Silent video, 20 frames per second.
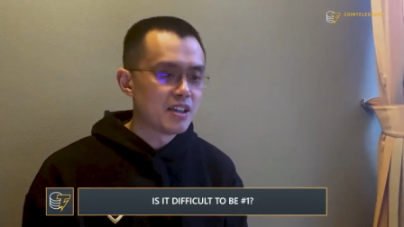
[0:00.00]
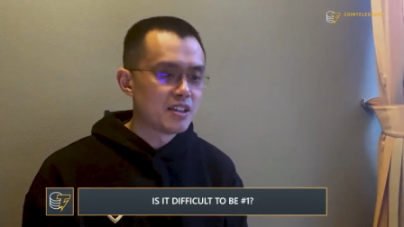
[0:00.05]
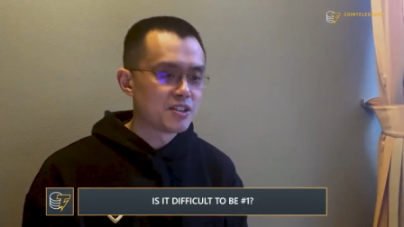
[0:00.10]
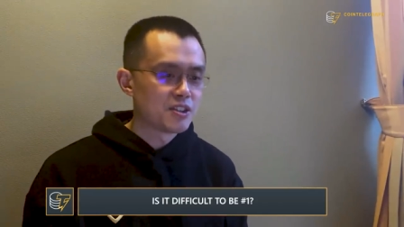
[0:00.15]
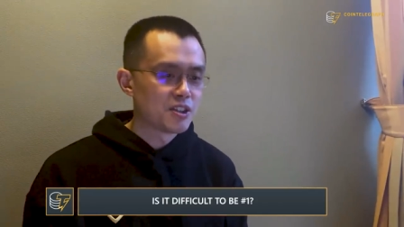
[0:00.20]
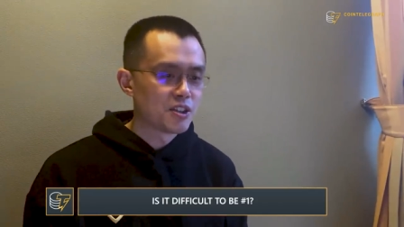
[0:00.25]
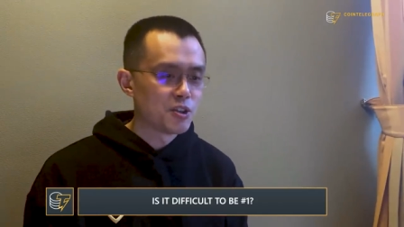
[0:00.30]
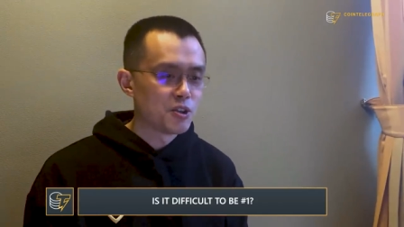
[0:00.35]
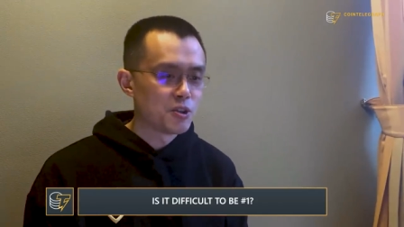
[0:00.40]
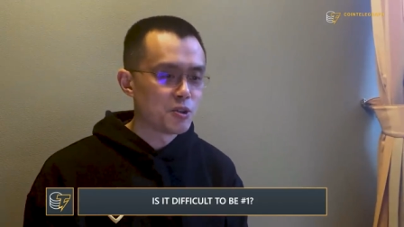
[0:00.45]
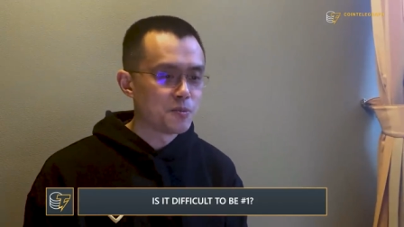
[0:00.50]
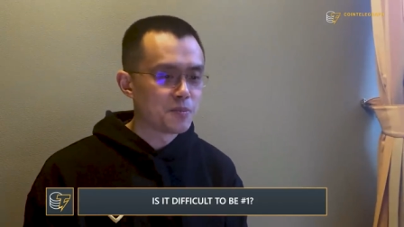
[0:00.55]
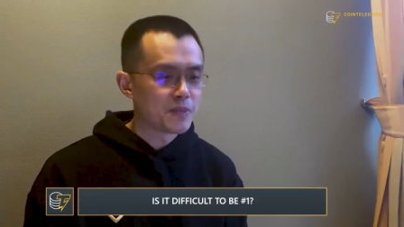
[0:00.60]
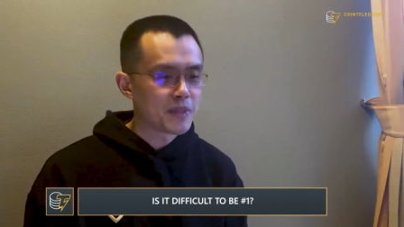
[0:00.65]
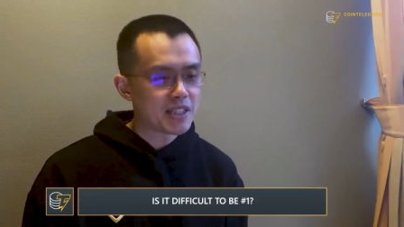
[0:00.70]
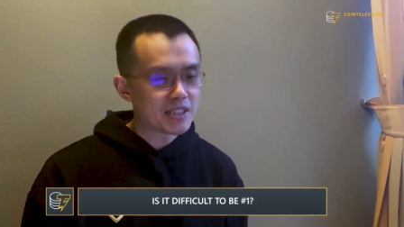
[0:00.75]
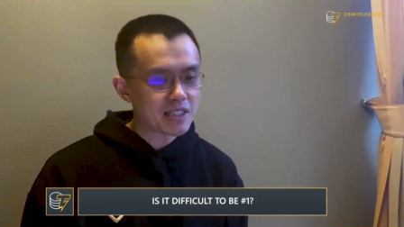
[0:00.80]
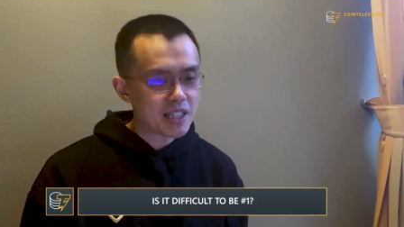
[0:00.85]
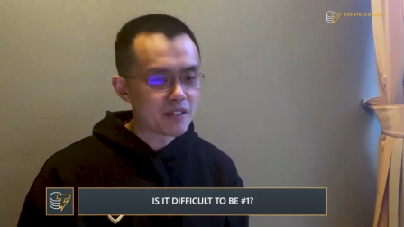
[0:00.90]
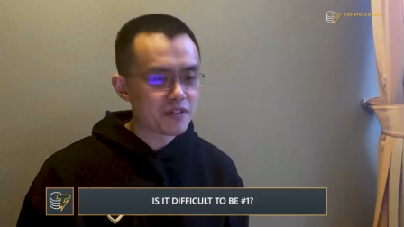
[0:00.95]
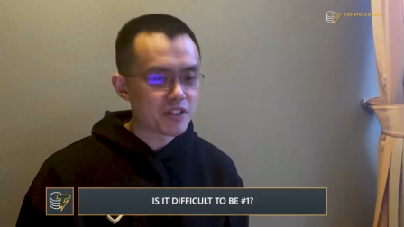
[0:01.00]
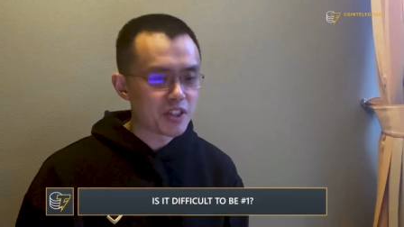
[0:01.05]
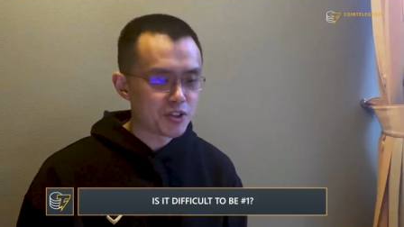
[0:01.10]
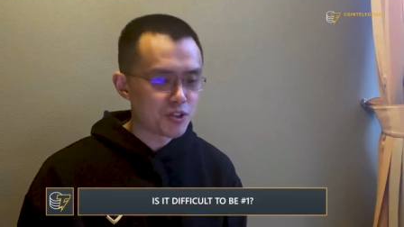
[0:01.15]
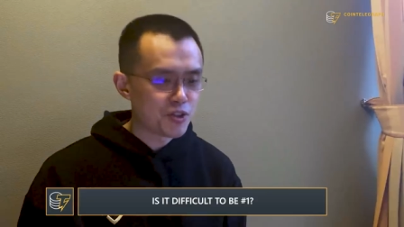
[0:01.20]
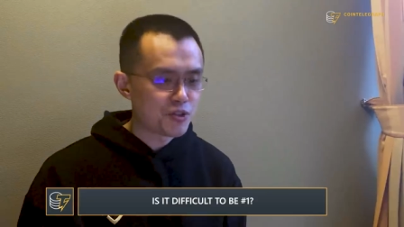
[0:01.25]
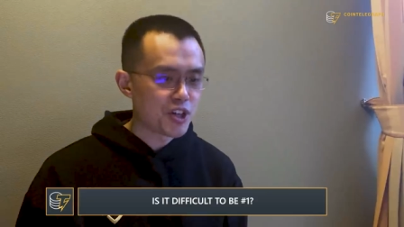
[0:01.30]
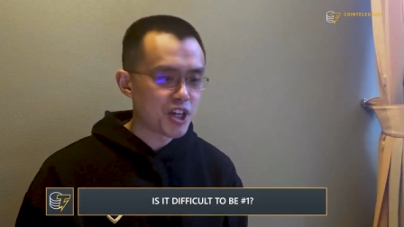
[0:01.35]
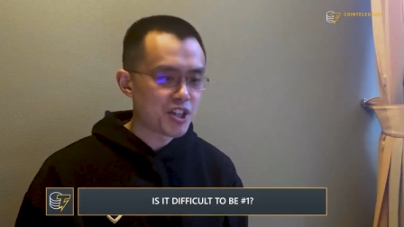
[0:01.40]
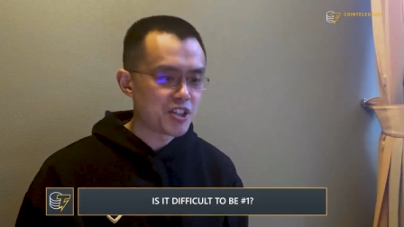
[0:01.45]
So that's kind of the
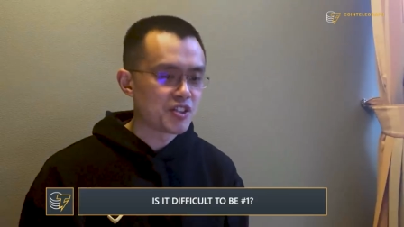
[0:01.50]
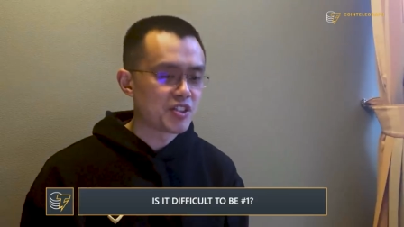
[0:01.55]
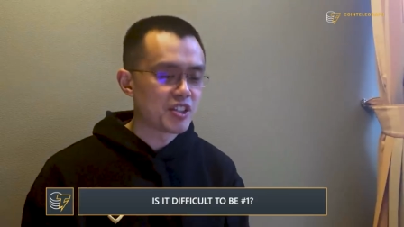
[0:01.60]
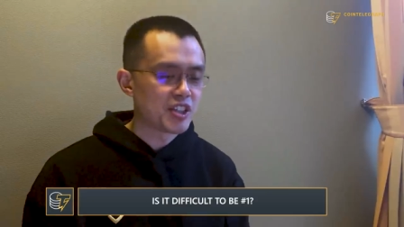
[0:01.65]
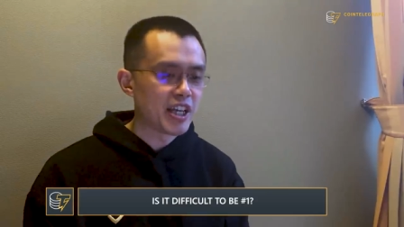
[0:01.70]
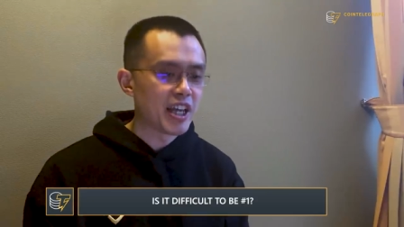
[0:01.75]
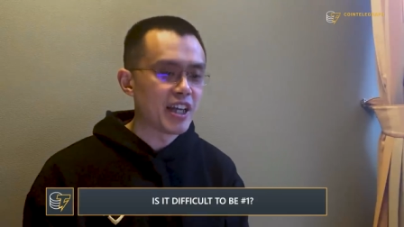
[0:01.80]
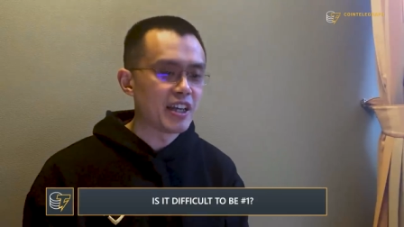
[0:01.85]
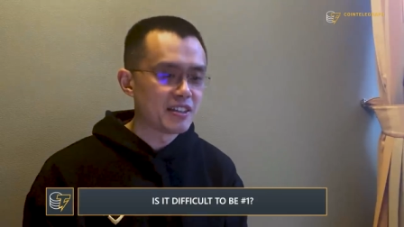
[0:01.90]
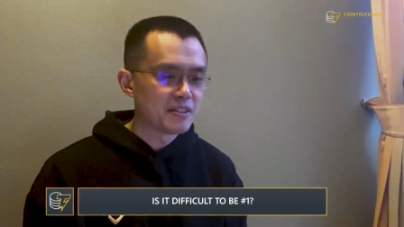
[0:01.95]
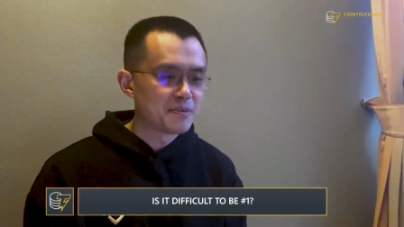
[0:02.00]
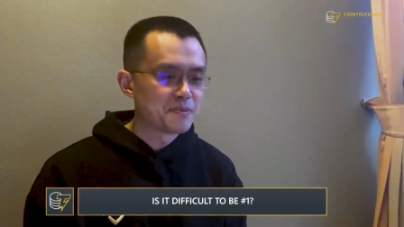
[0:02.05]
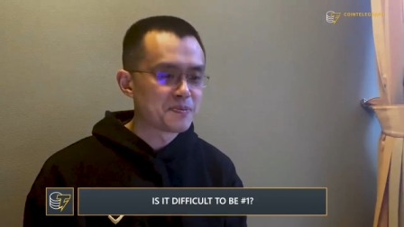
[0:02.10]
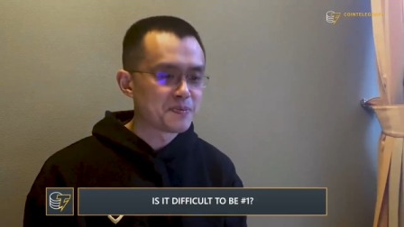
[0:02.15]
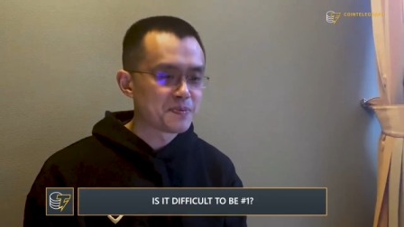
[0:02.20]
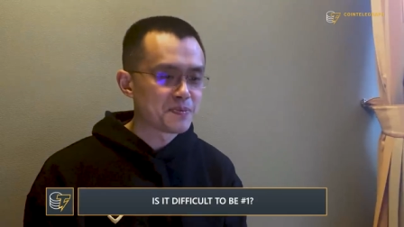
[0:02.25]
situation today.